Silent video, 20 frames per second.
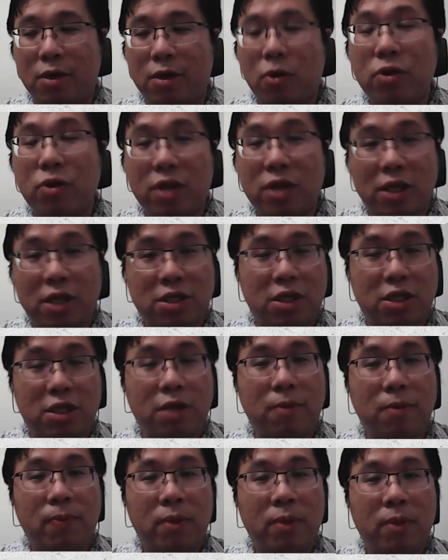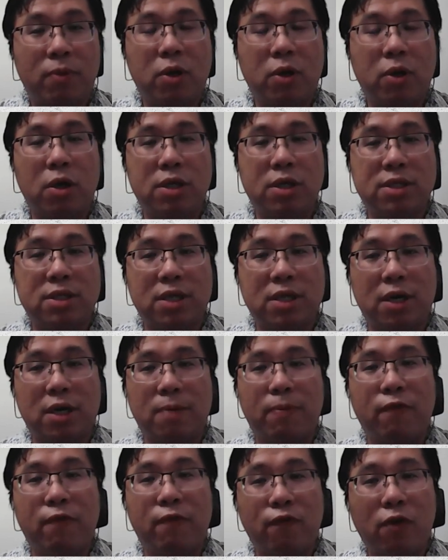contention, because
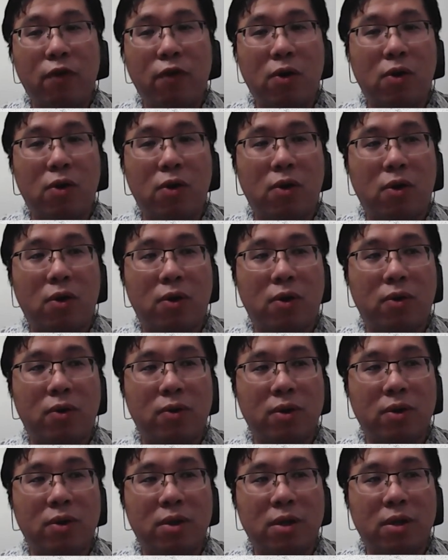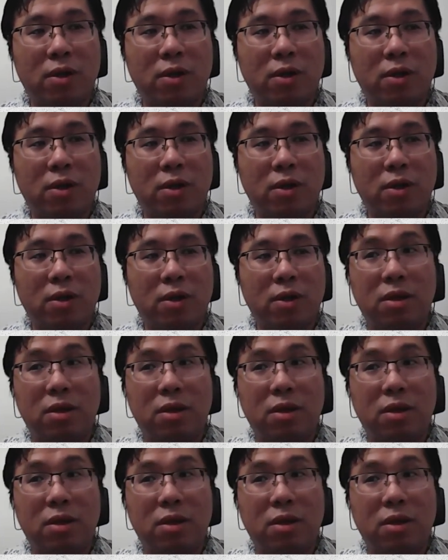before the